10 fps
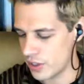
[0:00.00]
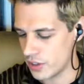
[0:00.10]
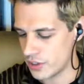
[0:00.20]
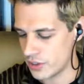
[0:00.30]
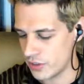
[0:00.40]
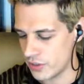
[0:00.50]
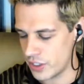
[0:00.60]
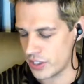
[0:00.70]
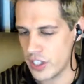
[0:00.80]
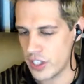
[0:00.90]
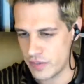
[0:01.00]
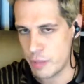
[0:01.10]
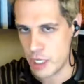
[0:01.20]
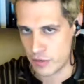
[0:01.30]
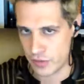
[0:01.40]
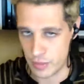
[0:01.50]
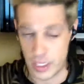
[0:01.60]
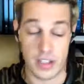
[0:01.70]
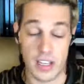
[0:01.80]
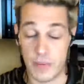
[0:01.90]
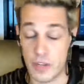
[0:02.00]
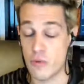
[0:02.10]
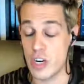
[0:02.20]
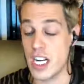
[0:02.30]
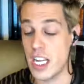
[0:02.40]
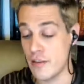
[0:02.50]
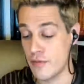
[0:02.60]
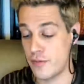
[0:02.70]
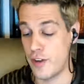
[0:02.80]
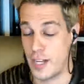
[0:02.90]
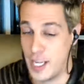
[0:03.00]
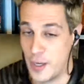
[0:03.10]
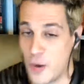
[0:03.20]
as things have been for me, and they've been really fucking